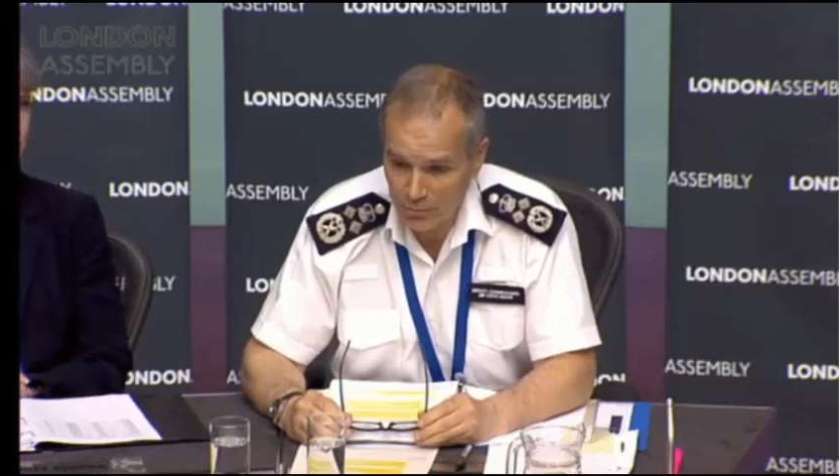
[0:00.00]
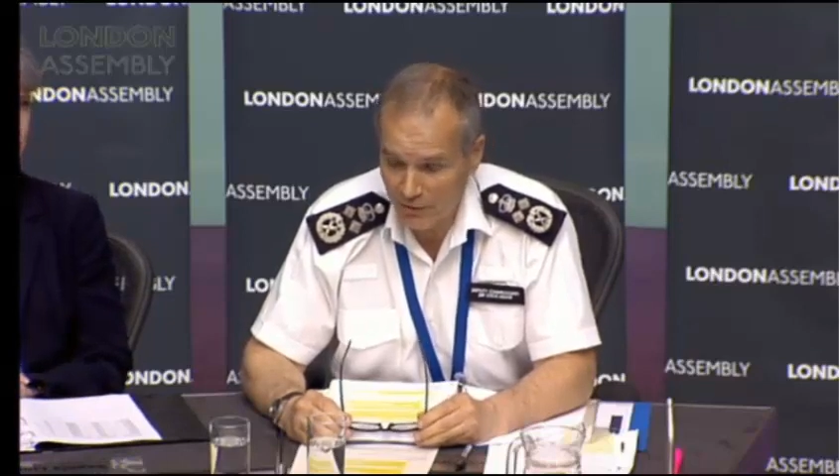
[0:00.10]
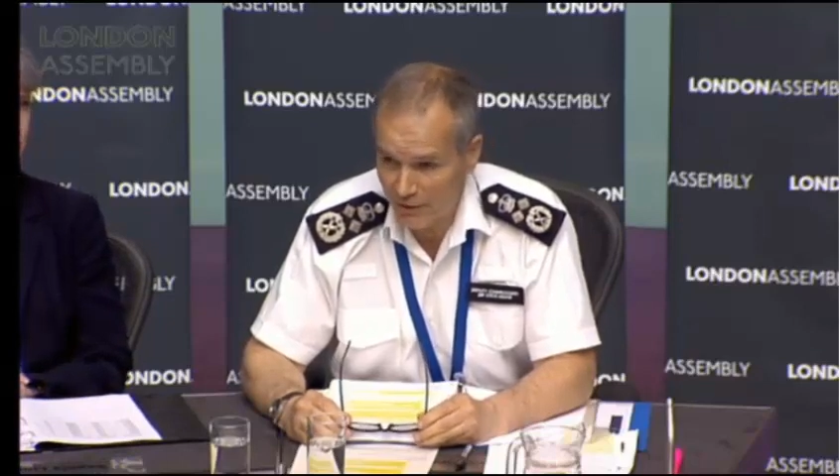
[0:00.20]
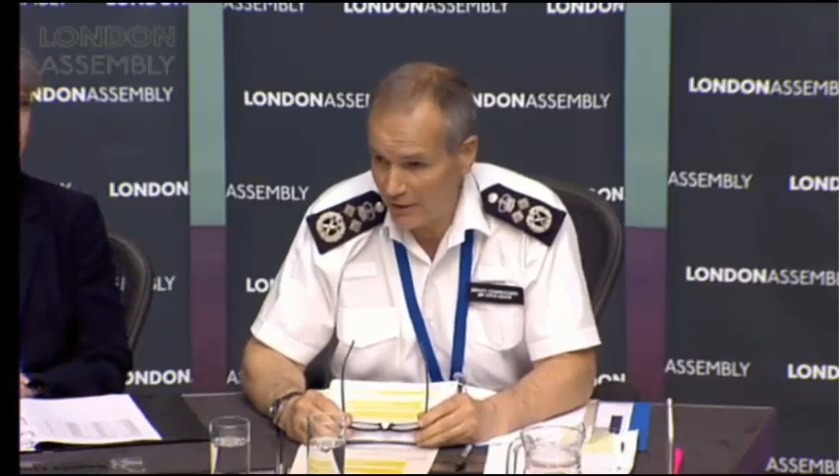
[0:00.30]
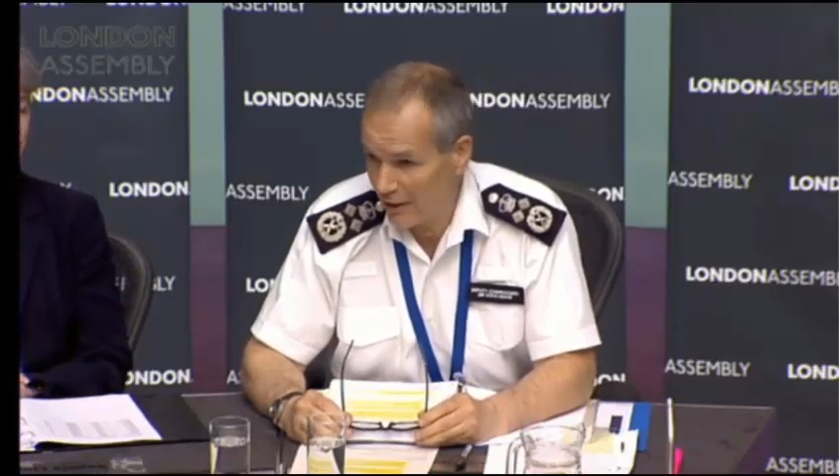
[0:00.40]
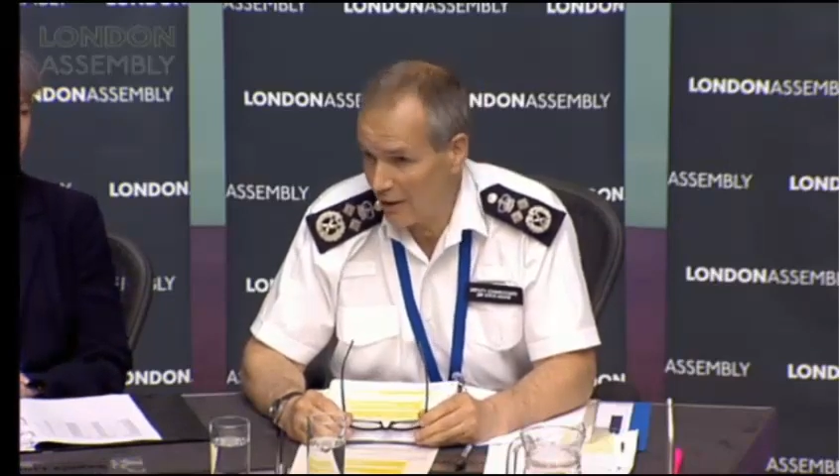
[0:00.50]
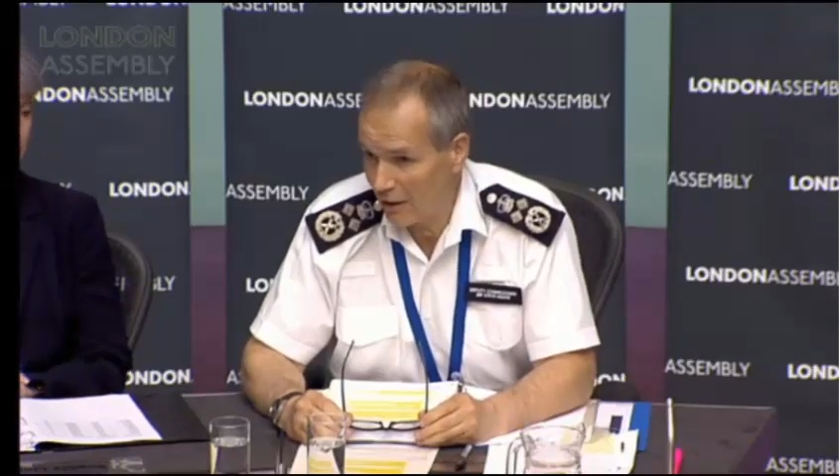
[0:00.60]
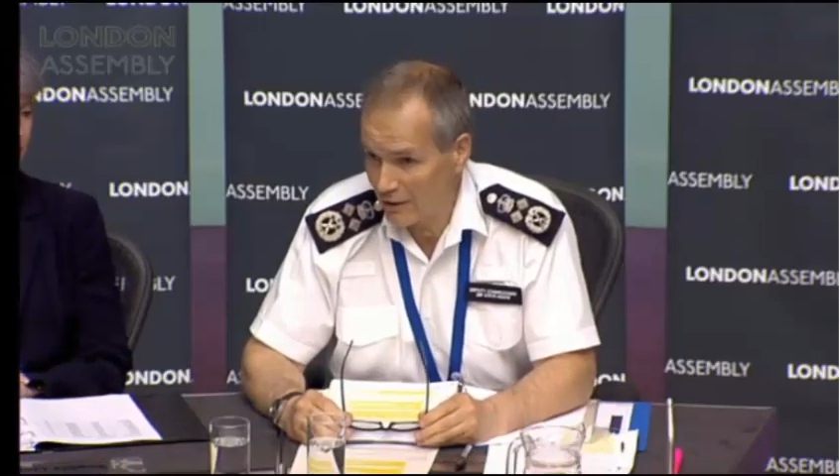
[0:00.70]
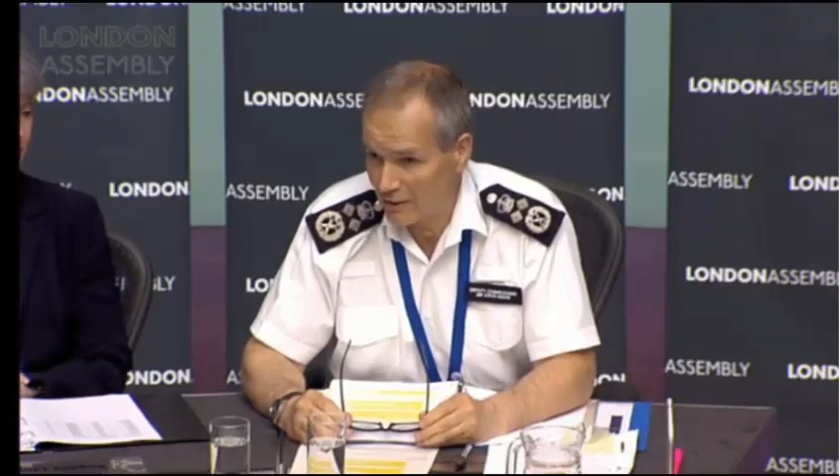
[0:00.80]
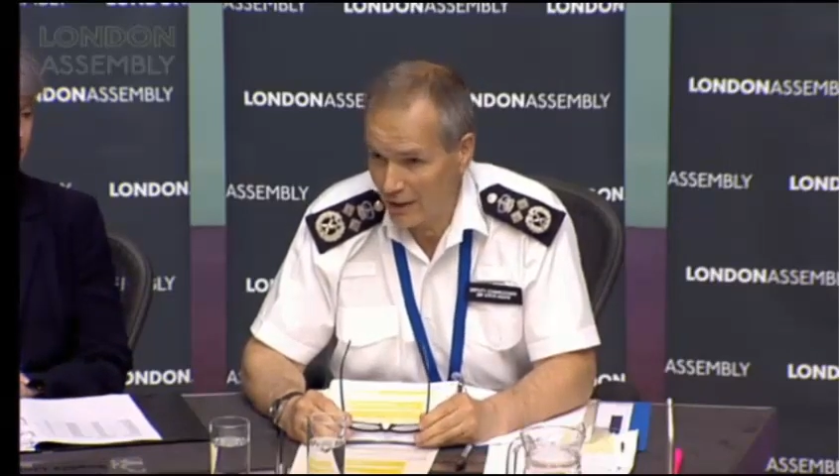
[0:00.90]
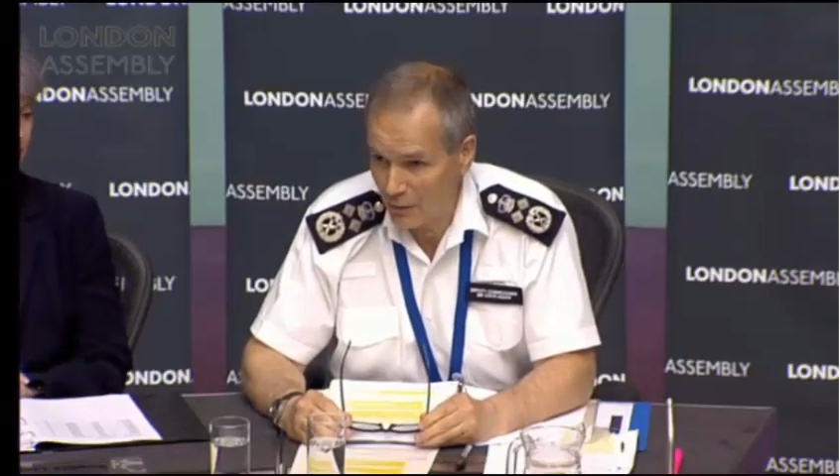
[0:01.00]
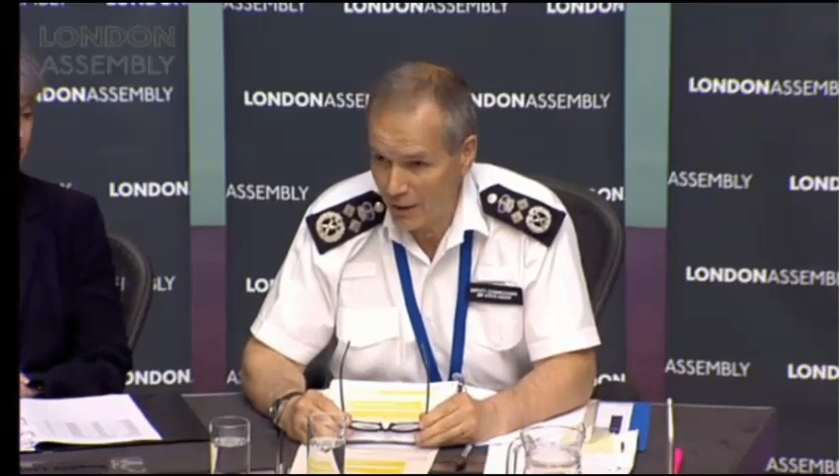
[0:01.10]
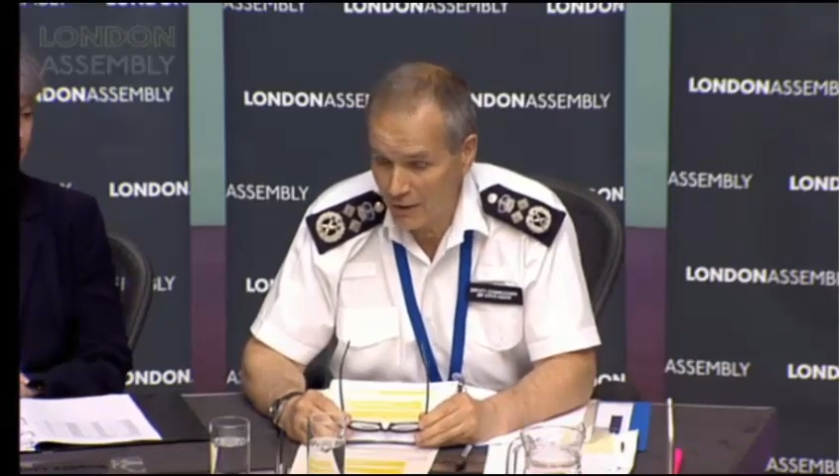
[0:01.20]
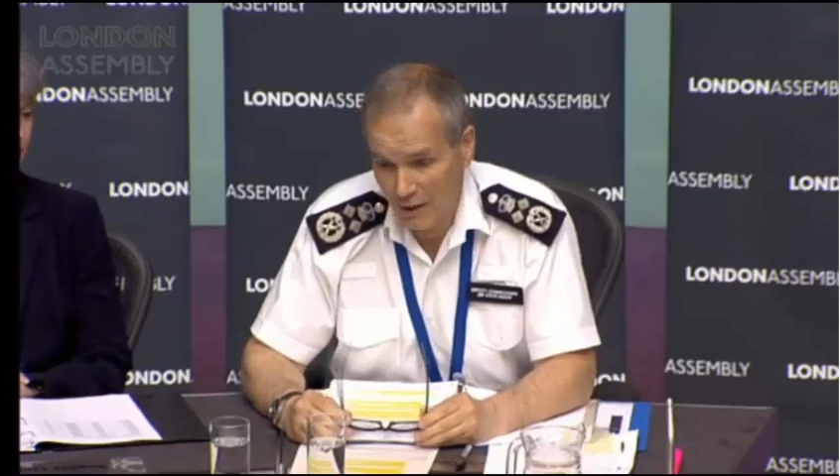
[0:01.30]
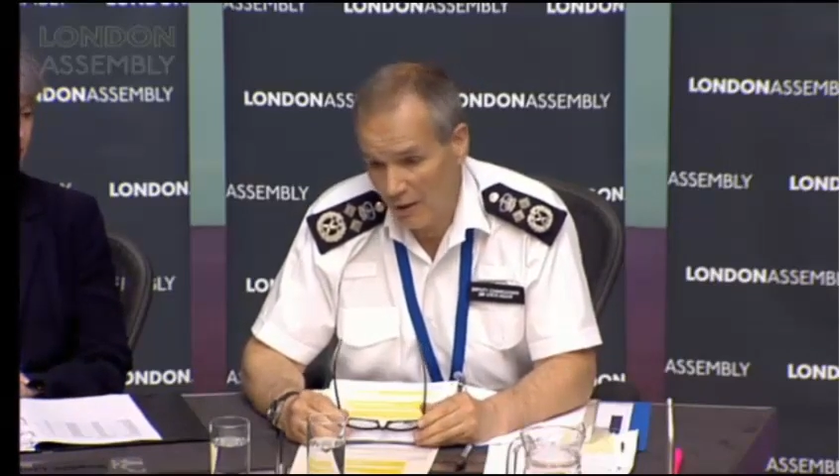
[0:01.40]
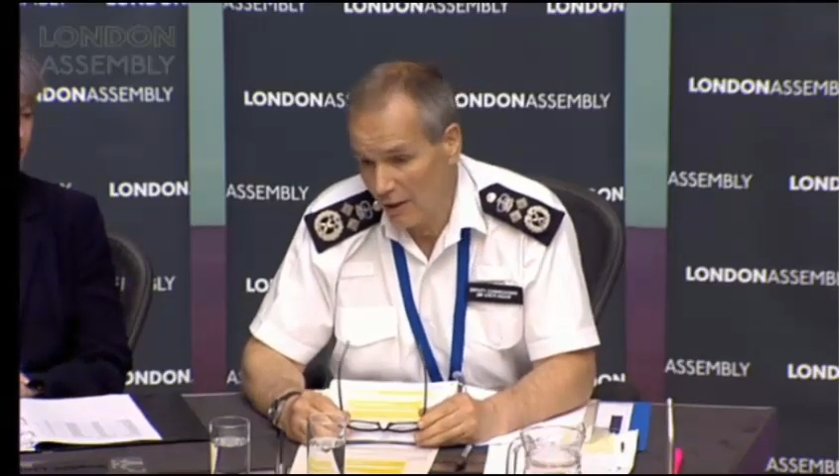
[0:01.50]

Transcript: But if they decline to come in,